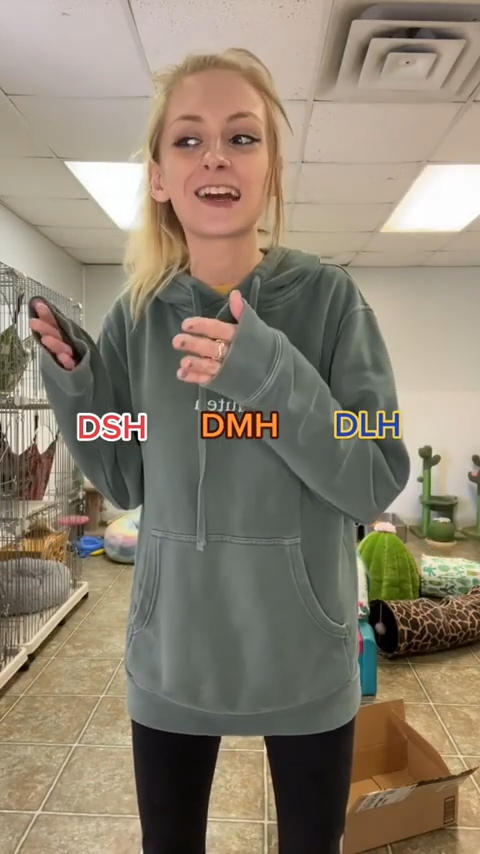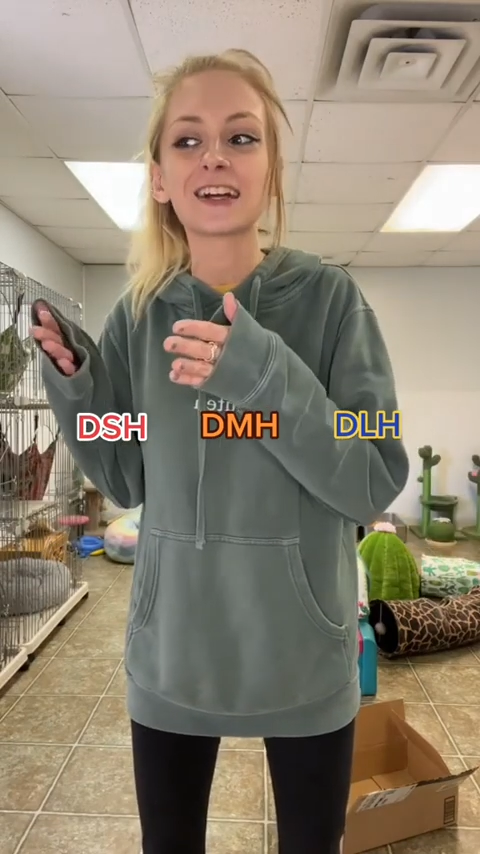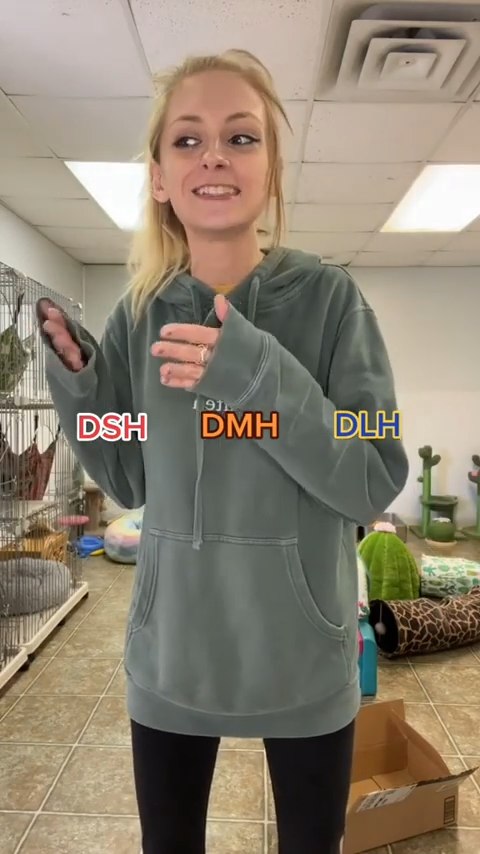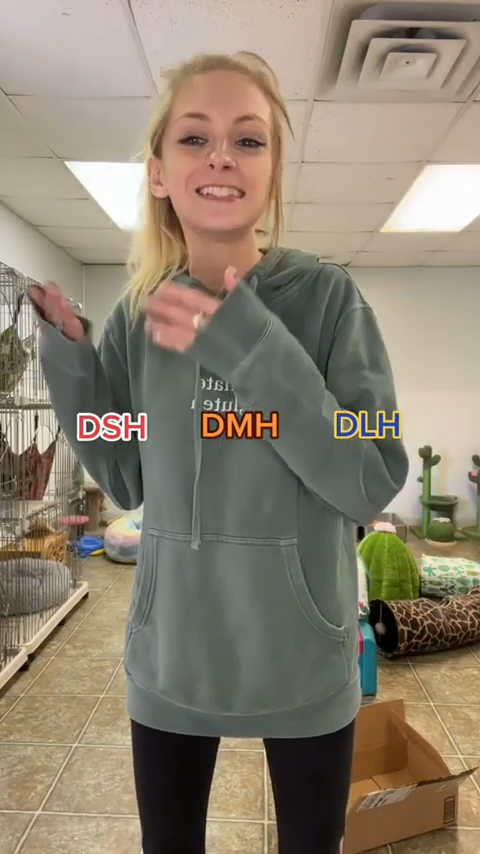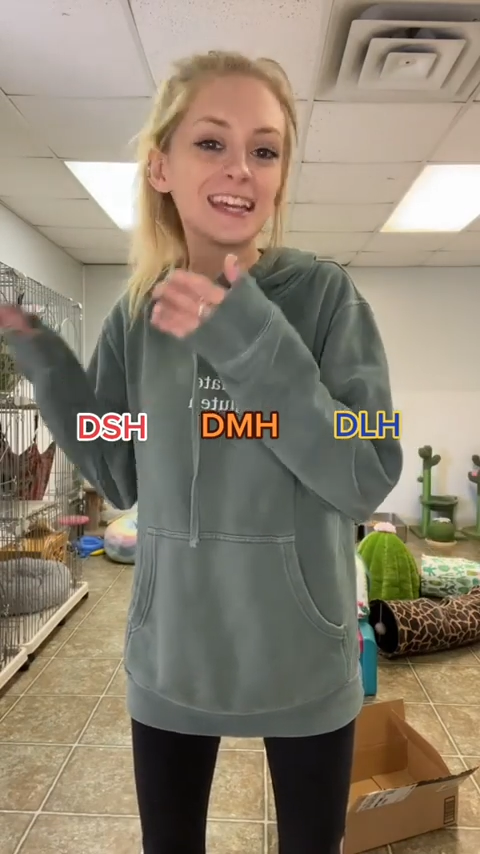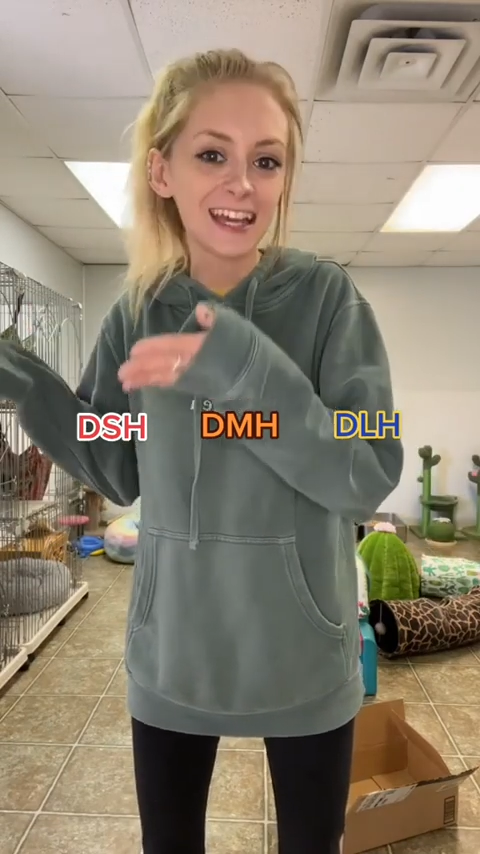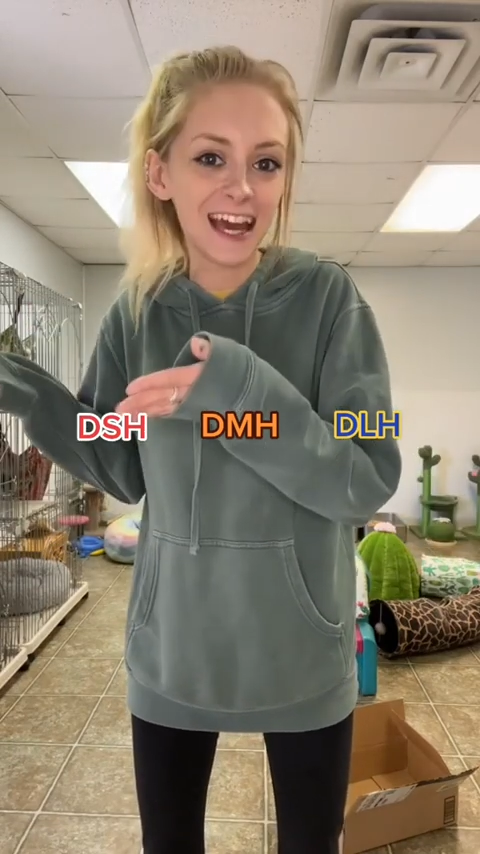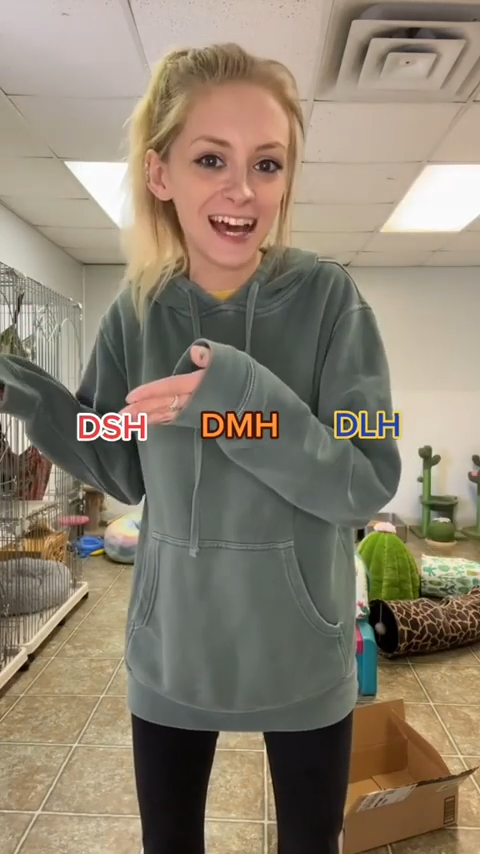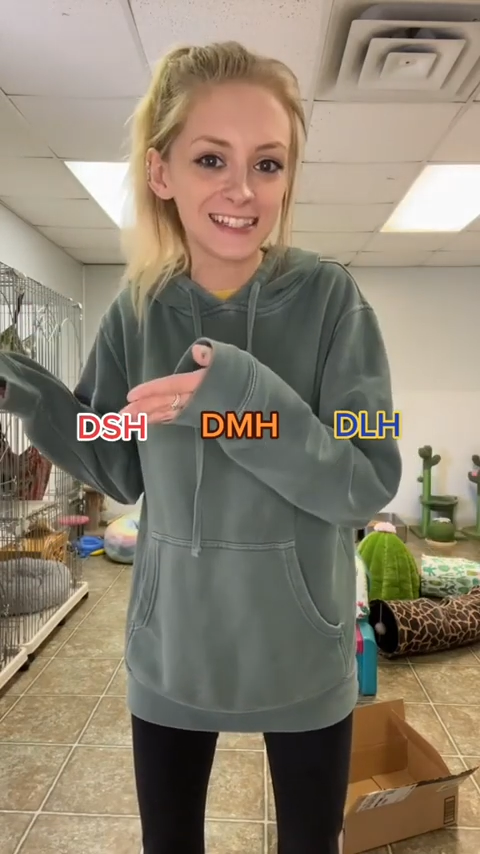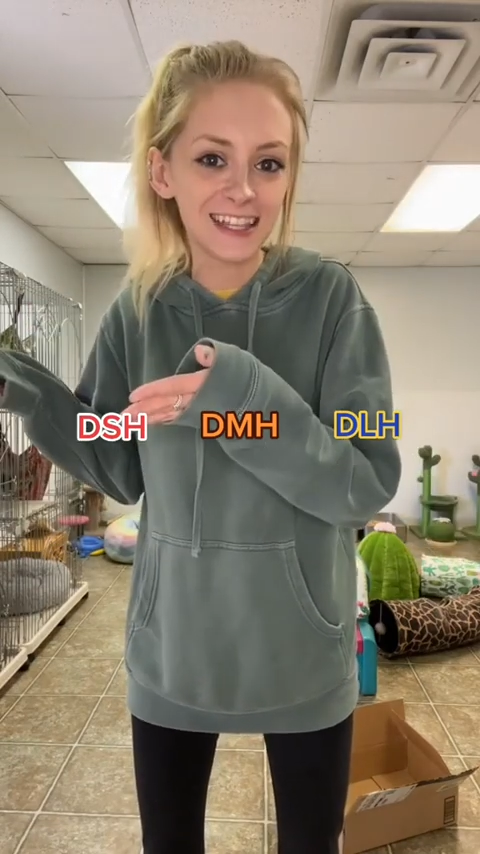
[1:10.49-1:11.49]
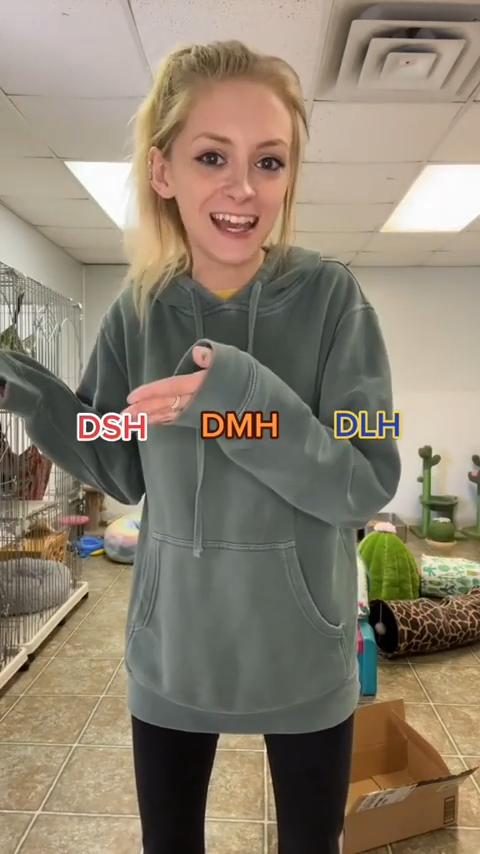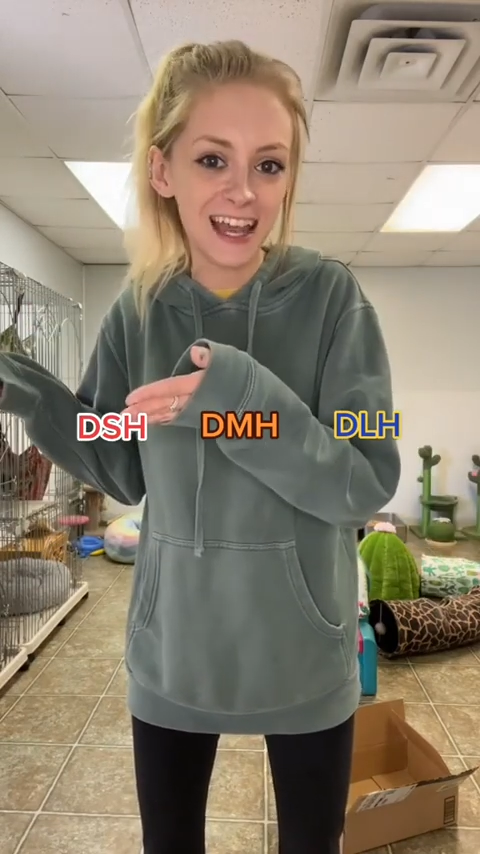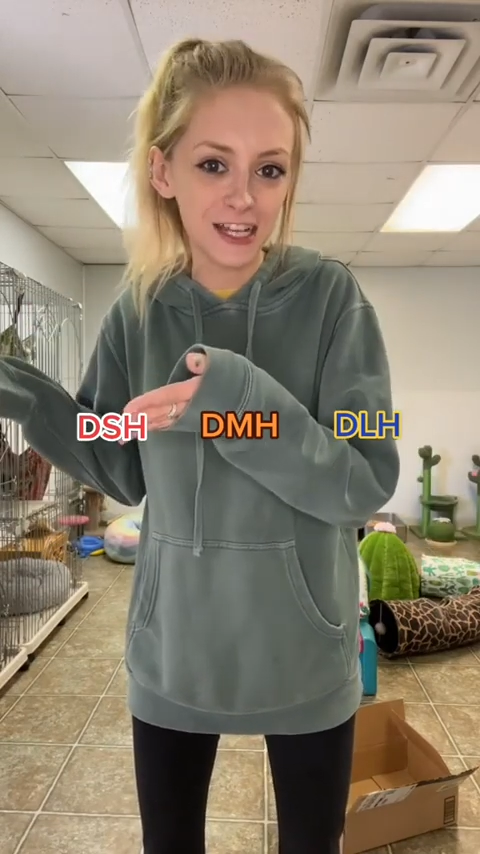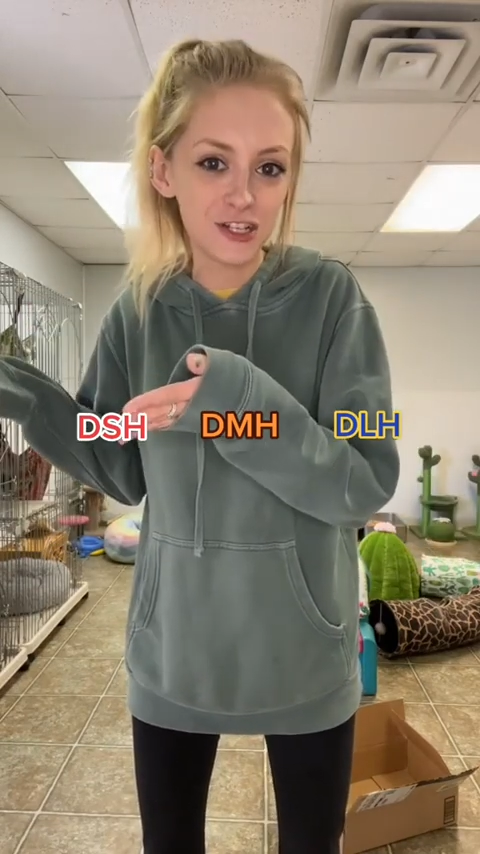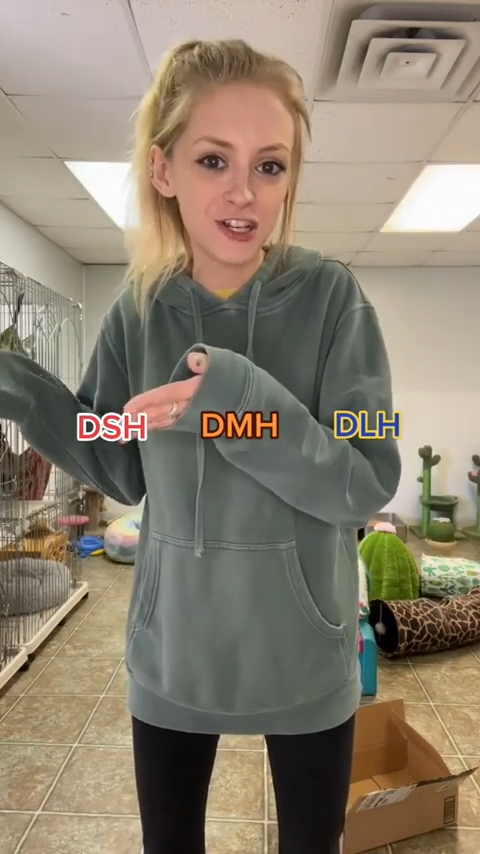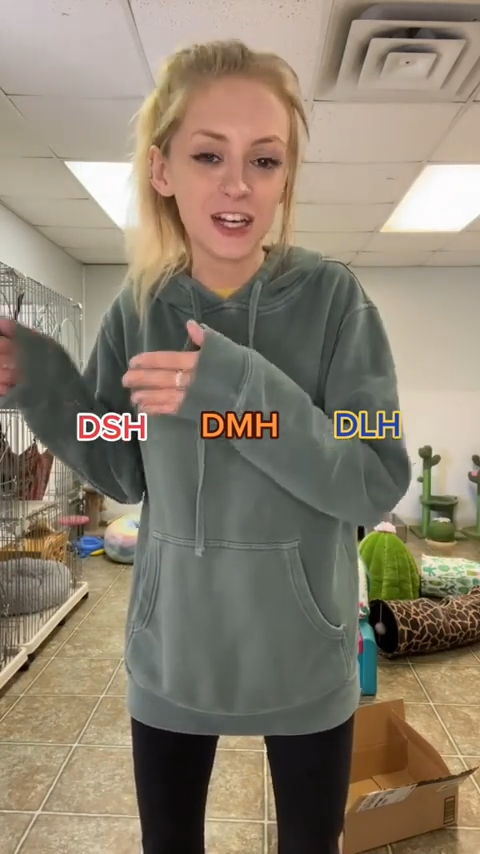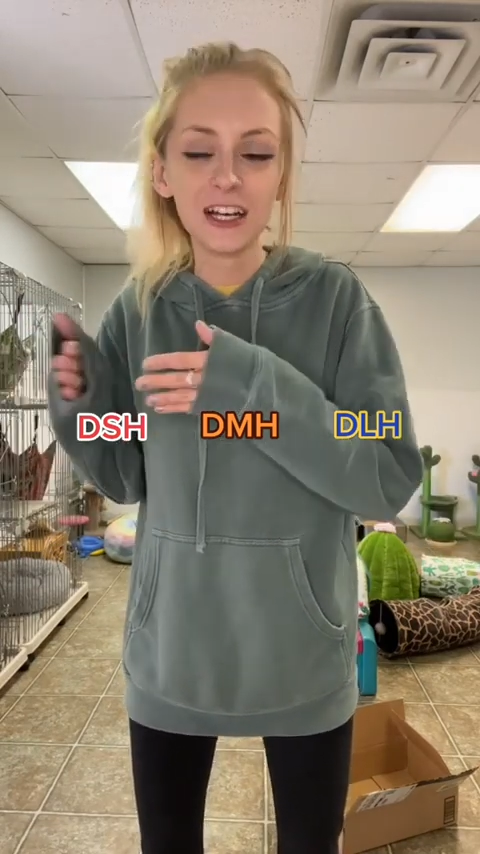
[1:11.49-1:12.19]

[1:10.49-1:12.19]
are a DSH.